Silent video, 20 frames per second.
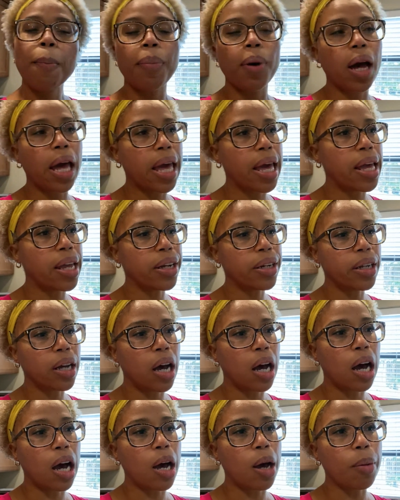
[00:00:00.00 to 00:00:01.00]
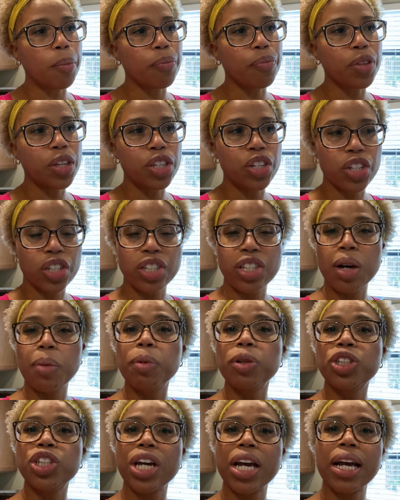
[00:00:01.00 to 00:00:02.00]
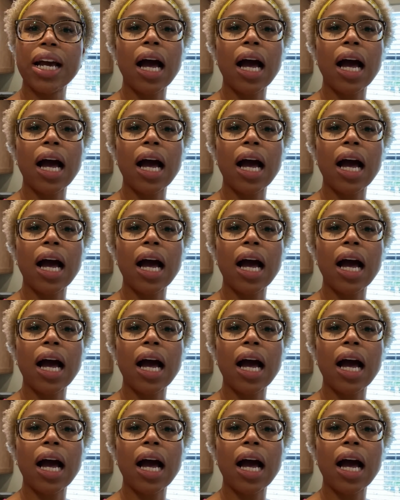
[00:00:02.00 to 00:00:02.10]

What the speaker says: and just double check